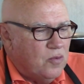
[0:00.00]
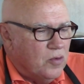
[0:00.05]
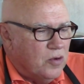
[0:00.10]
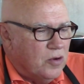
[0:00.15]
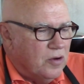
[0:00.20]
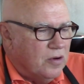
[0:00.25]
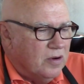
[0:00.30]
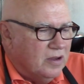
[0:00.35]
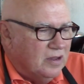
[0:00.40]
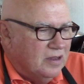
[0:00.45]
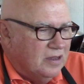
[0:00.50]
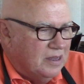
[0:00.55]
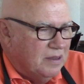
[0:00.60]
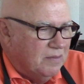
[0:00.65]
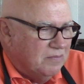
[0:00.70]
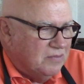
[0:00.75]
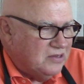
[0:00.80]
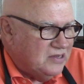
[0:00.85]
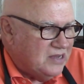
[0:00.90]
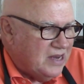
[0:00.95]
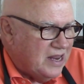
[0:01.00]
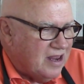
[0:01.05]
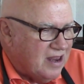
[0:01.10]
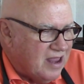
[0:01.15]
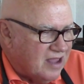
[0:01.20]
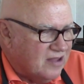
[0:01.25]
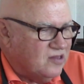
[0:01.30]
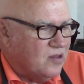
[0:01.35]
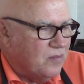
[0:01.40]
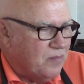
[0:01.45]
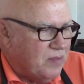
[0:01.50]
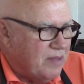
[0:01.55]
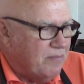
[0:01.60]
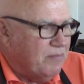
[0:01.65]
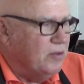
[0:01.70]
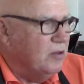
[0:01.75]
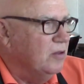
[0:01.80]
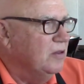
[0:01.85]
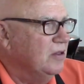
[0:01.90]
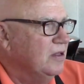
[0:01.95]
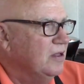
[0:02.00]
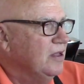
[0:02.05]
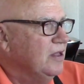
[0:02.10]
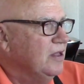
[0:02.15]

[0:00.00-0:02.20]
were sitting next to people